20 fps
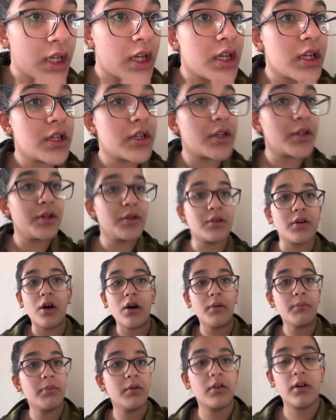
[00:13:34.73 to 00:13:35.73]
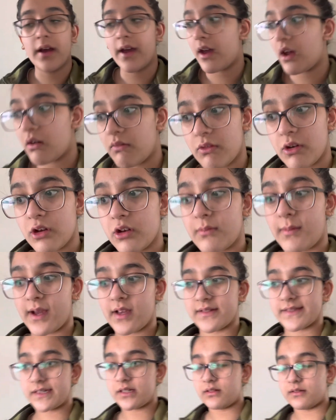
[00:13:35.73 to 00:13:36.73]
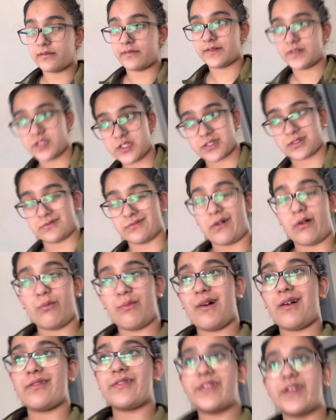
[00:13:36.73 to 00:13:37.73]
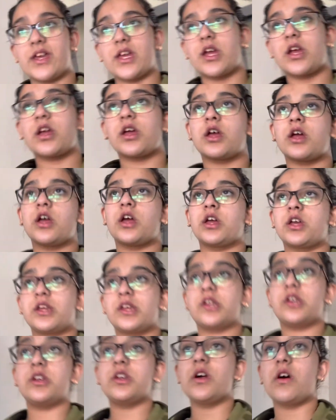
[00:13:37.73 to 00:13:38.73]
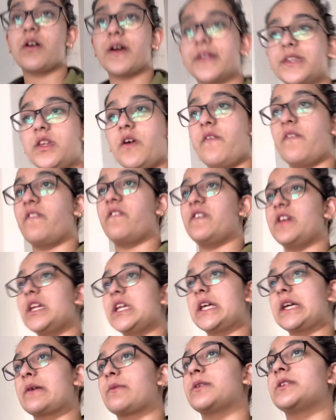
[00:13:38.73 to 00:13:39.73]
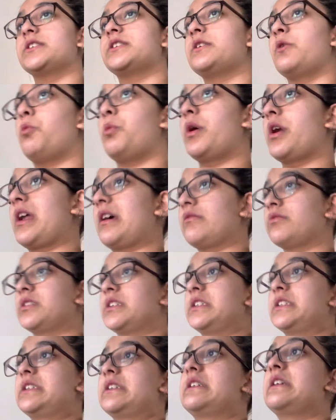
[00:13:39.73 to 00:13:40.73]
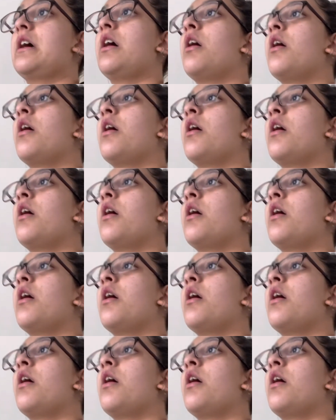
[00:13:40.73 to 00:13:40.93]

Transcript: You know, you can't put hair oil by yourself. It's just not a bad thing. You don't get the feeling when someone else is